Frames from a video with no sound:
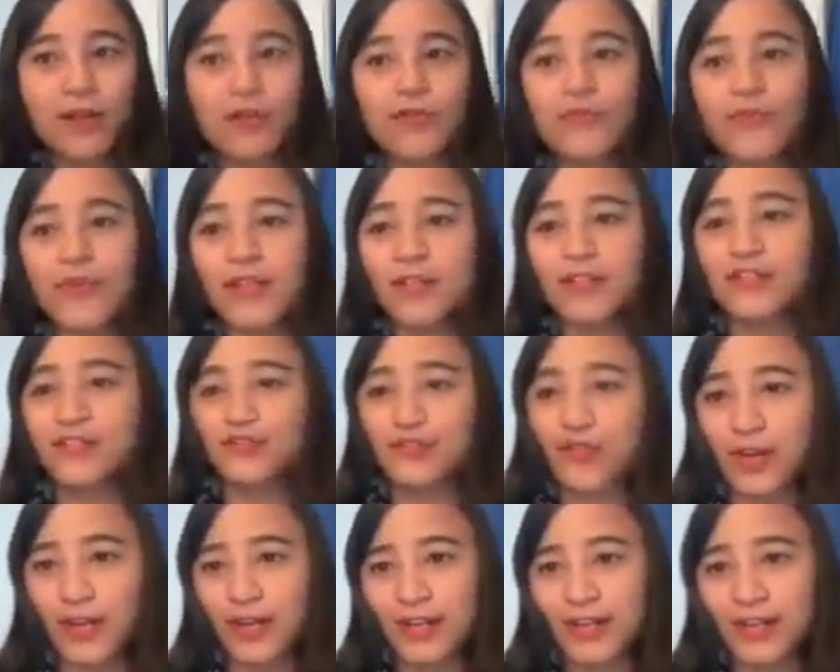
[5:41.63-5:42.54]
on with
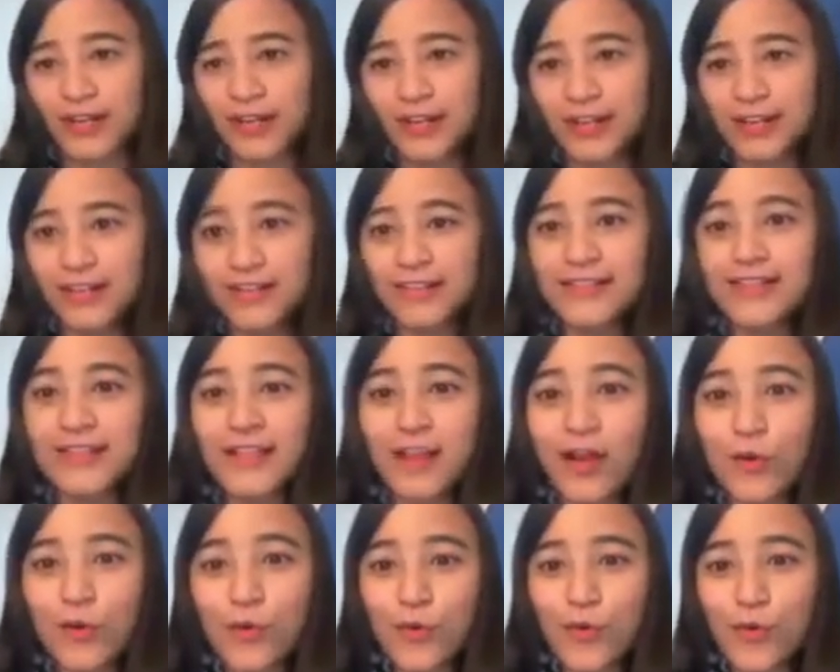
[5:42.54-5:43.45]
strings.
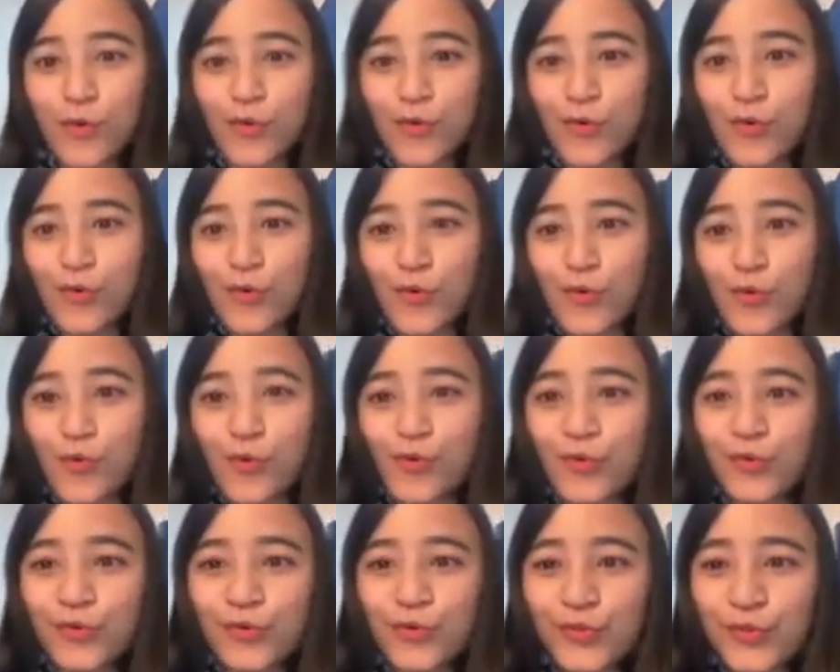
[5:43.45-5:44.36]

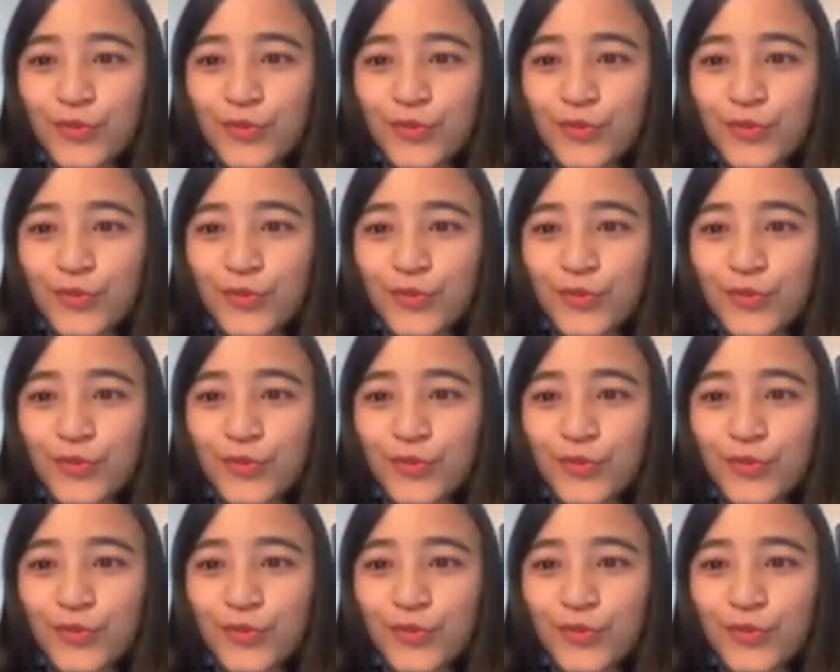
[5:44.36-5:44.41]
Ooh!